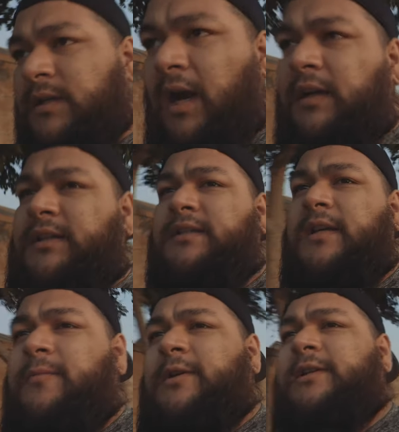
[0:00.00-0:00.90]
Talk to
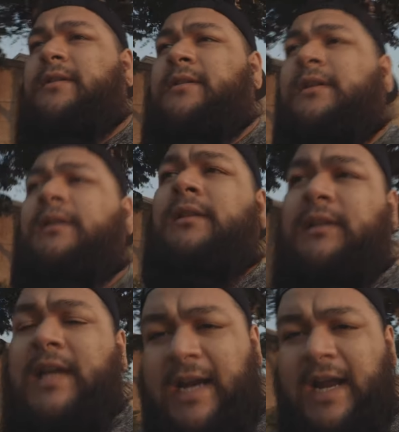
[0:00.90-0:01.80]
someone,
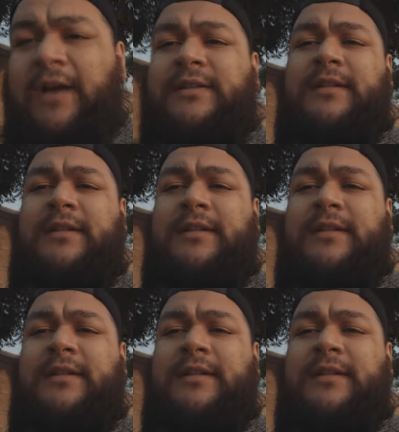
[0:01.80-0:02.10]
get it out